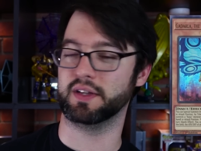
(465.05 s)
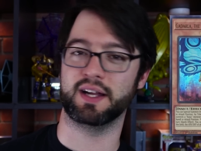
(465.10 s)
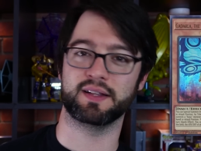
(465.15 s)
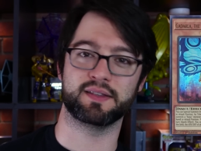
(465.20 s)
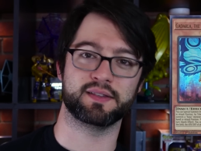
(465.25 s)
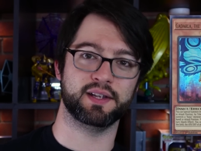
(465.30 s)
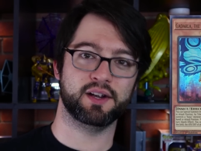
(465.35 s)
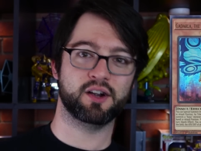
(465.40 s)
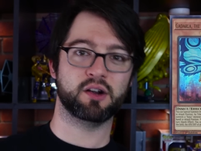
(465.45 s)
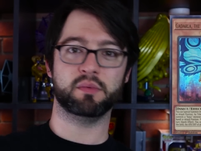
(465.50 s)

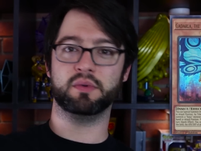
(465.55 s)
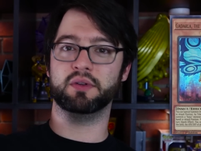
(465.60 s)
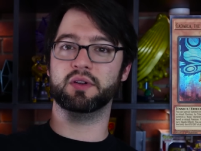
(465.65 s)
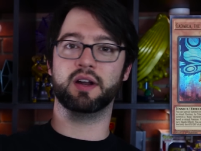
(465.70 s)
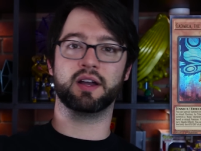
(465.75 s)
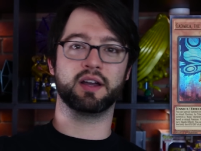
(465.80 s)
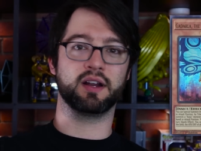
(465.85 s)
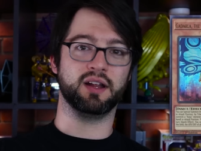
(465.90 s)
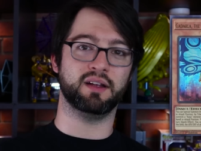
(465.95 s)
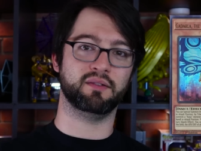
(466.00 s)
That's terrible, you're
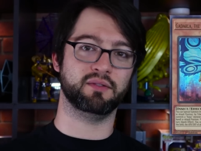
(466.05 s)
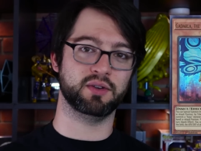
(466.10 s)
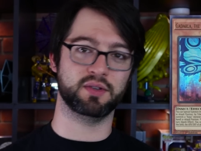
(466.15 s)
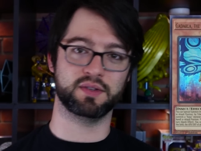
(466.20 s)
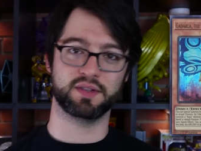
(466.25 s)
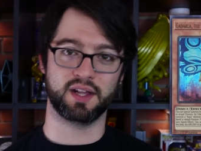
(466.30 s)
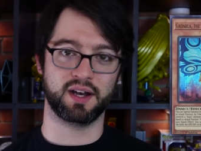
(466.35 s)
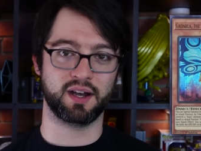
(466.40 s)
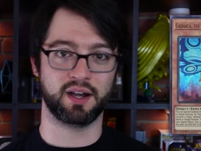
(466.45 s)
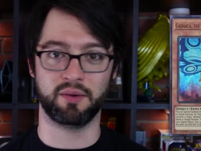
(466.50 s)
not going to ever
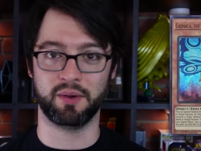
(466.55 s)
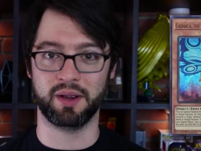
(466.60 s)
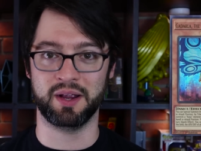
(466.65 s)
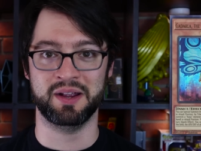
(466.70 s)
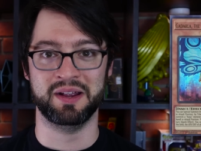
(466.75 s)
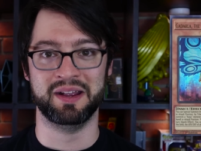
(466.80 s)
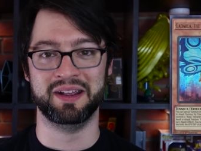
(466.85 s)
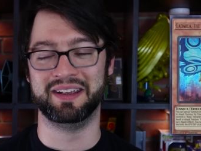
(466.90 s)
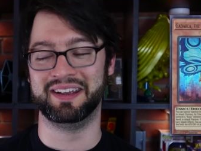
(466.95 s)
use that anyway.